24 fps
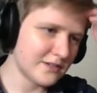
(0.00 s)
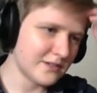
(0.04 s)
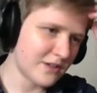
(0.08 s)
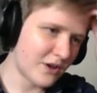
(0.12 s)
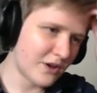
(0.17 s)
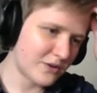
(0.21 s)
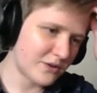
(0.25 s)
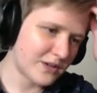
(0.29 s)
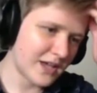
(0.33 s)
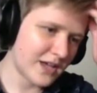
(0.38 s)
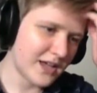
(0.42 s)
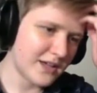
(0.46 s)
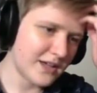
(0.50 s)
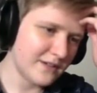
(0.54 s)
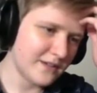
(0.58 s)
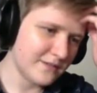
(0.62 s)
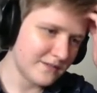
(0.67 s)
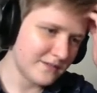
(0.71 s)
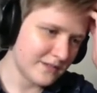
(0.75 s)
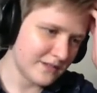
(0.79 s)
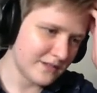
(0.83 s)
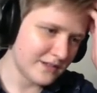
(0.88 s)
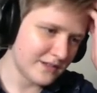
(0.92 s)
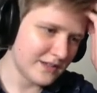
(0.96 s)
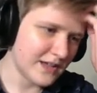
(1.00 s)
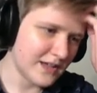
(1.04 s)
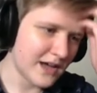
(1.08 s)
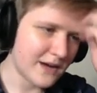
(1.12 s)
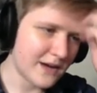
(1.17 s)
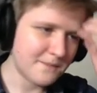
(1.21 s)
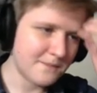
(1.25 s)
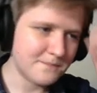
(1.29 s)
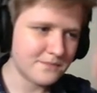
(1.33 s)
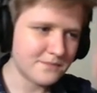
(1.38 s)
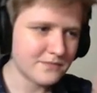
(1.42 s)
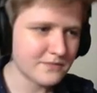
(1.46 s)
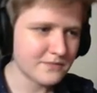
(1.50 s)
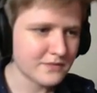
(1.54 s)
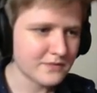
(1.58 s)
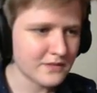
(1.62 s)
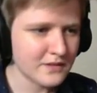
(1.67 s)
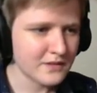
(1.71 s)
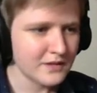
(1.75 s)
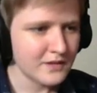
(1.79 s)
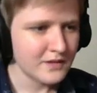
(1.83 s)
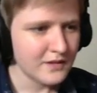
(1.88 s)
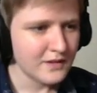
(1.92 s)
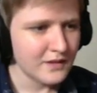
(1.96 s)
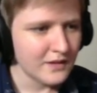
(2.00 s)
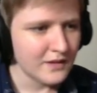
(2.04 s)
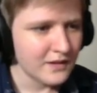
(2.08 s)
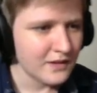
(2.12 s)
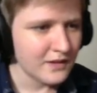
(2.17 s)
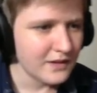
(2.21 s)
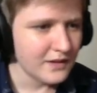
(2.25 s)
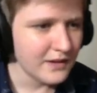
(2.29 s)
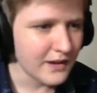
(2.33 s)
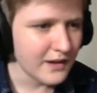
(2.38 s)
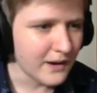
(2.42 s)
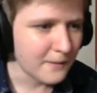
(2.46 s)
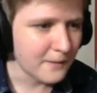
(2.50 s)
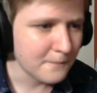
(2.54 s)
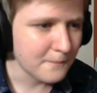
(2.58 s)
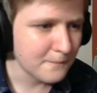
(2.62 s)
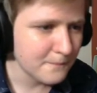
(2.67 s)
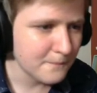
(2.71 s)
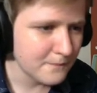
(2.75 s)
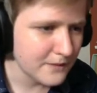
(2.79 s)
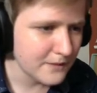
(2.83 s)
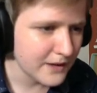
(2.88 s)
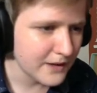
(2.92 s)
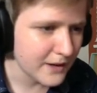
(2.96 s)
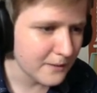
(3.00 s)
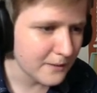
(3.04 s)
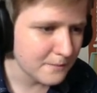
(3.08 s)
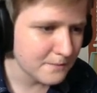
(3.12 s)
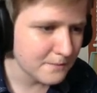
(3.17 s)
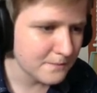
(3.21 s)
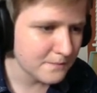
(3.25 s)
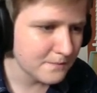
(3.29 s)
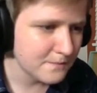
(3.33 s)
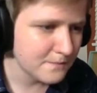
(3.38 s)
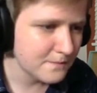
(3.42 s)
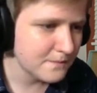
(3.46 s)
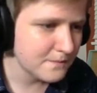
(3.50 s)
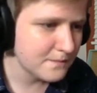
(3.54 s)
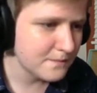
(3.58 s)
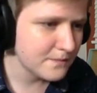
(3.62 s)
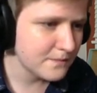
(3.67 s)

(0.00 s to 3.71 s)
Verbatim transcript: Okay. Yeah. Yep. Yep. To hit